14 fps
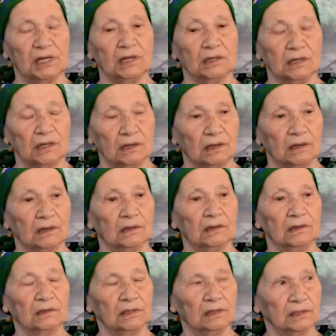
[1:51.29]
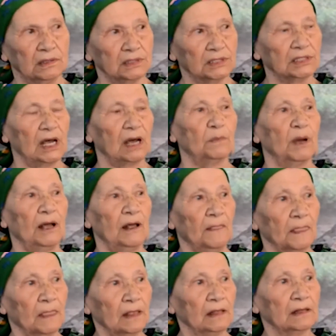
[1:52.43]
I had 2 sisters, a
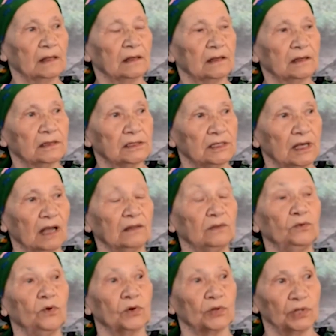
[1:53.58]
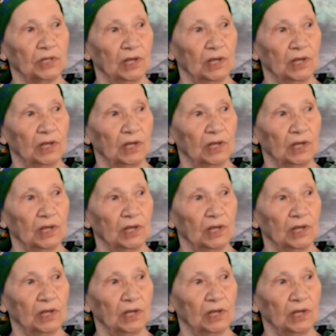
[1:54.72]
mother, and a brother.